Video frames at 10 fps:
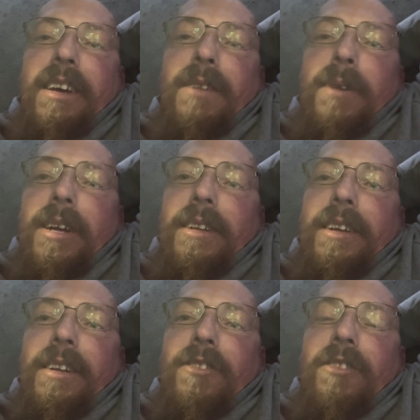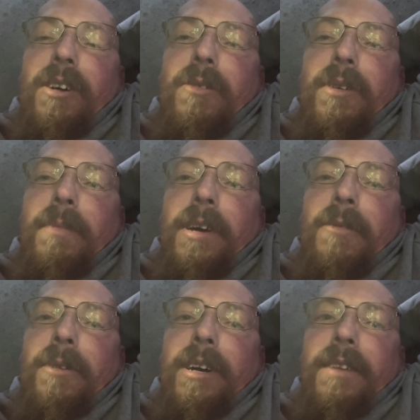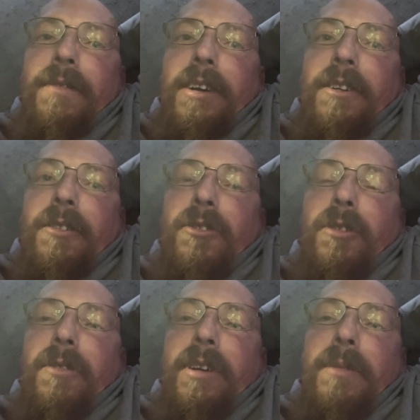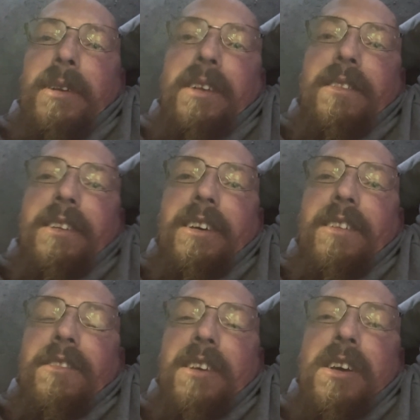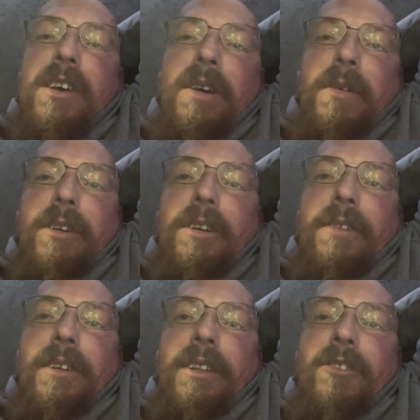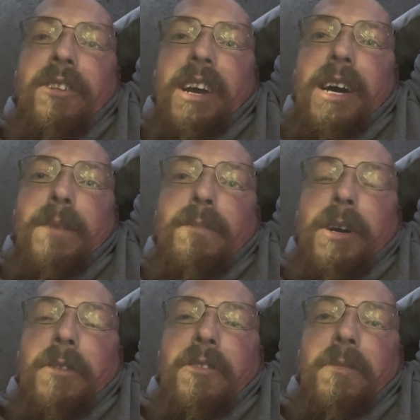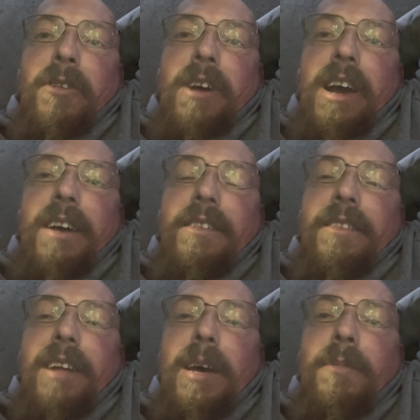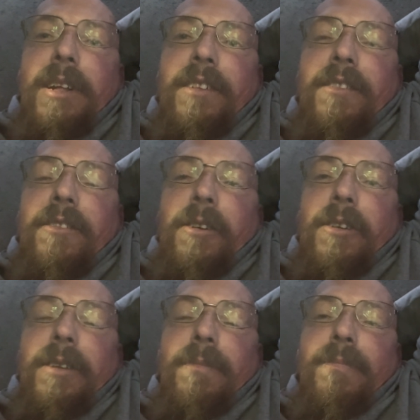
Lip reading: Went and did a show with my wife on her jewelry business. Went over to the shop, mowed some grass, stopped at a store.